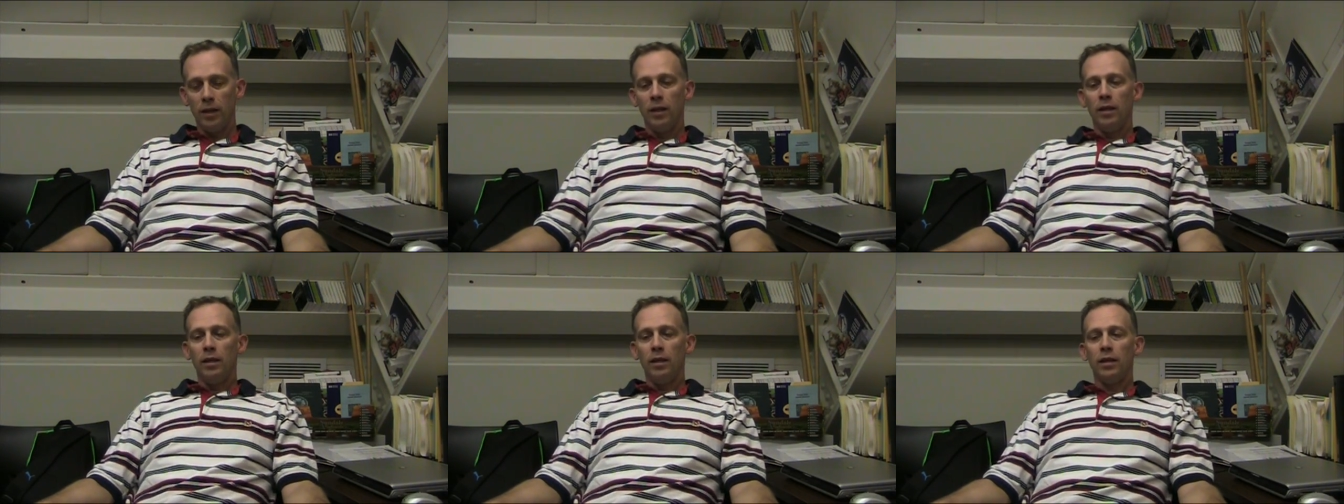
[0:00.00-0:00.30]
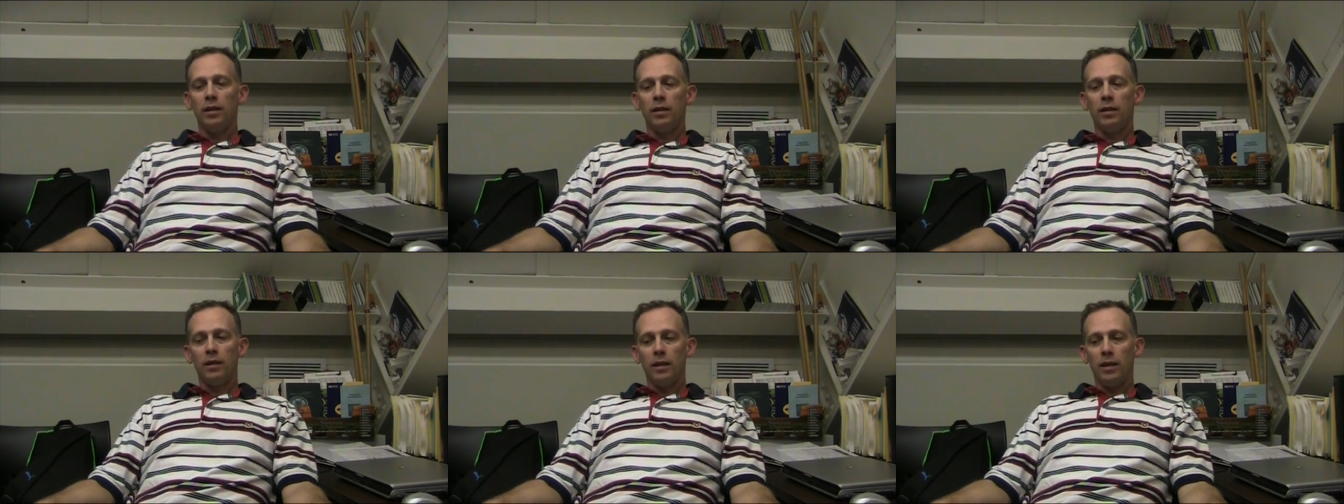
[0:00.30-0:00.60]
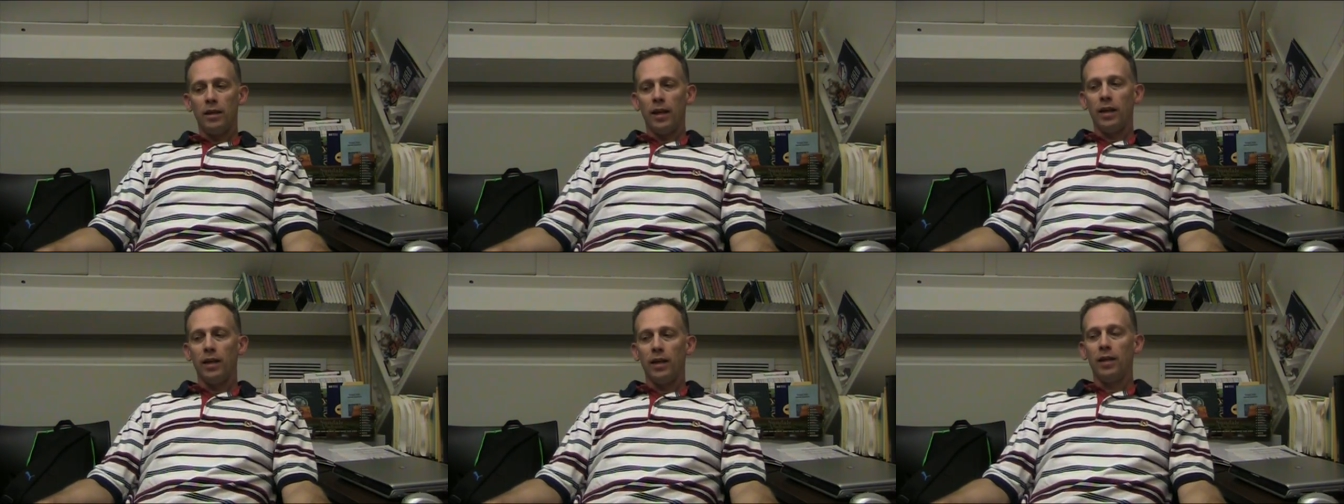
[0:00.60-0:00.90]
They did.
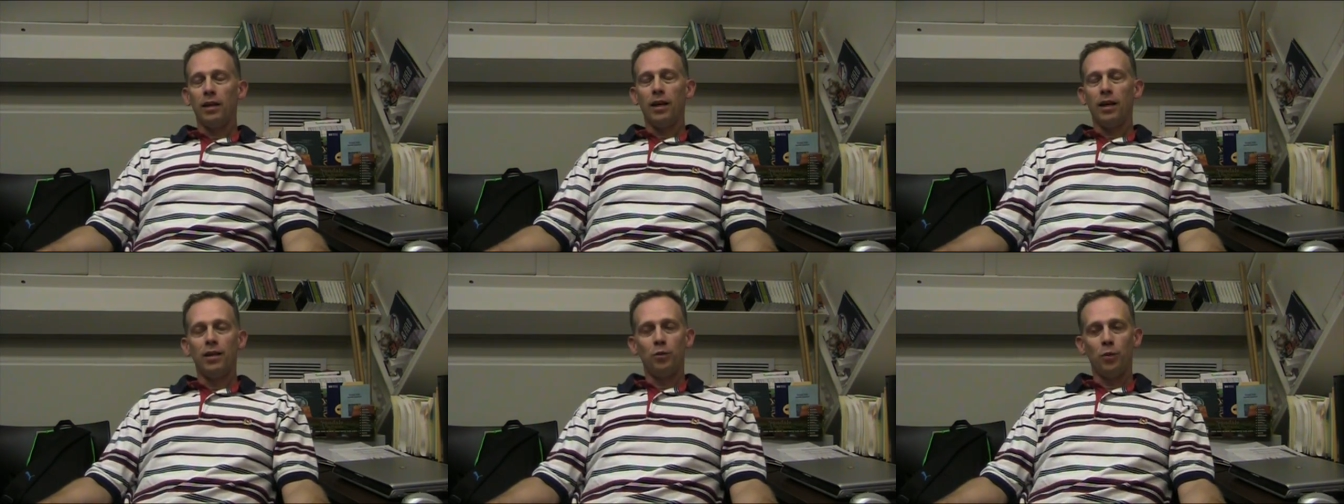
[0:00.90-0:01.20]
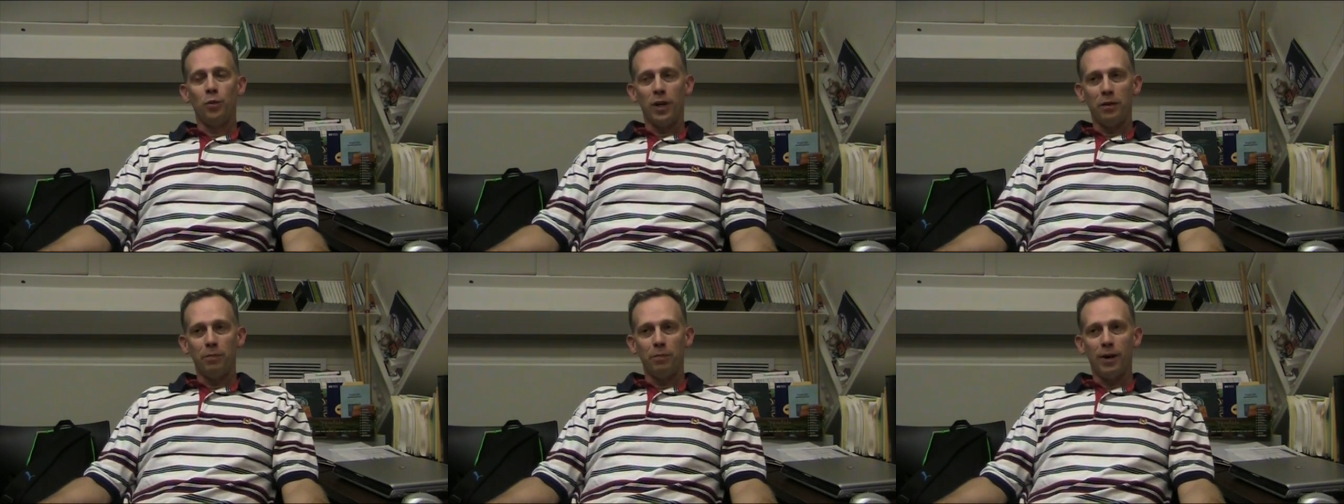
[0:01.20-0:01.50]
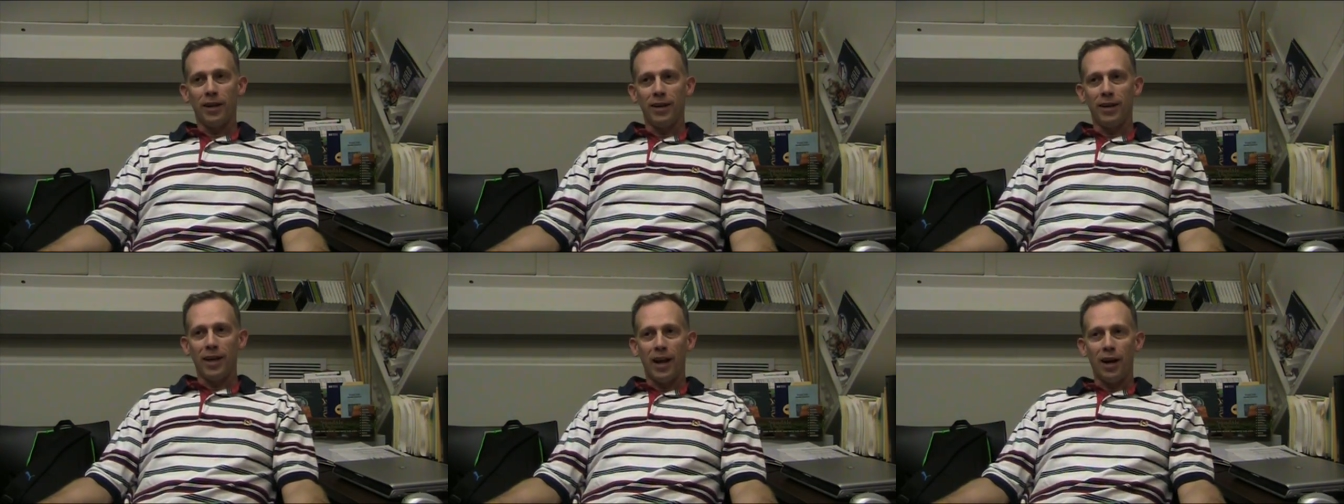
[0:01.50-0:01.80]
I had to wait
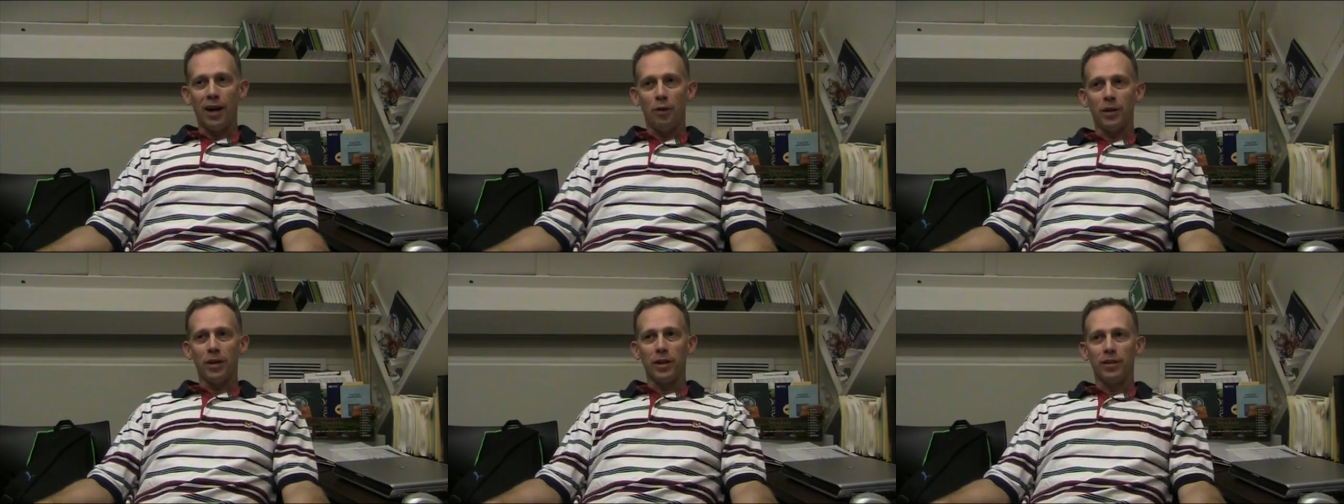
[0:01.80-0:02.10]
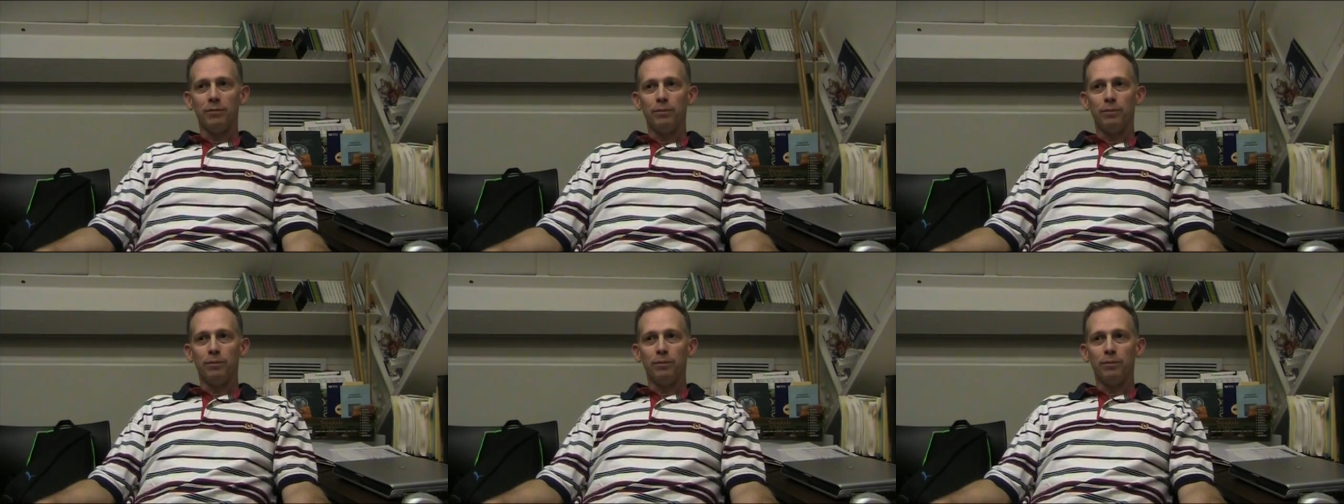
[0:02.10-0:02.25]
about an hour,